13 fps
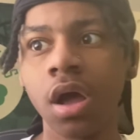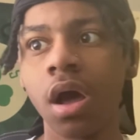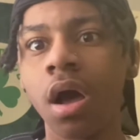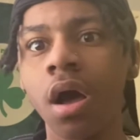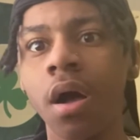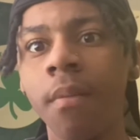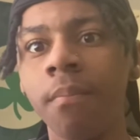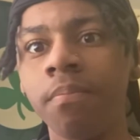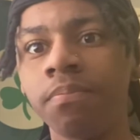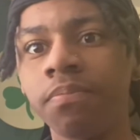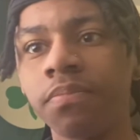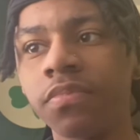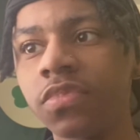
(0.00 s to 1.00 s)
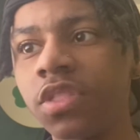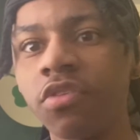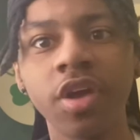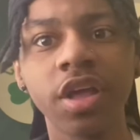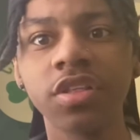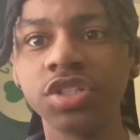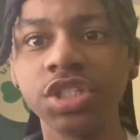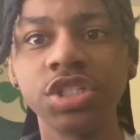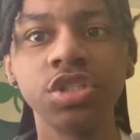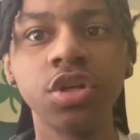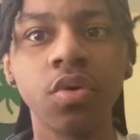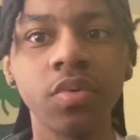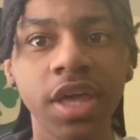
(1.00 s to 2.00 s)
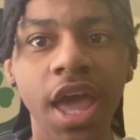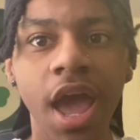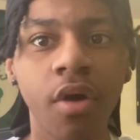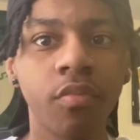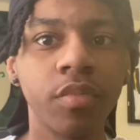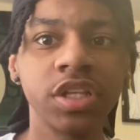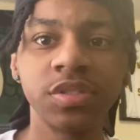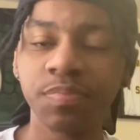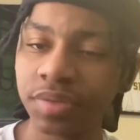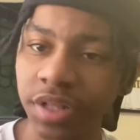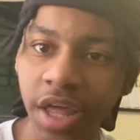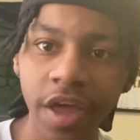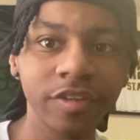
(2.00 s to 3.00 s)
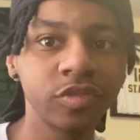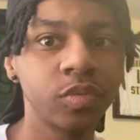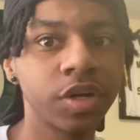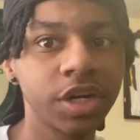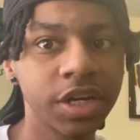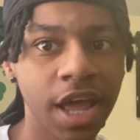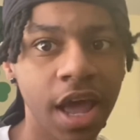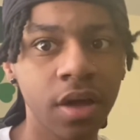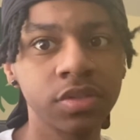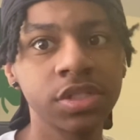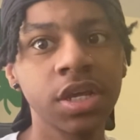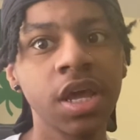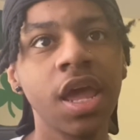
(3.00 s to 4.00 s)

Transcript: The regular season don't count. It's playoffs where it counts.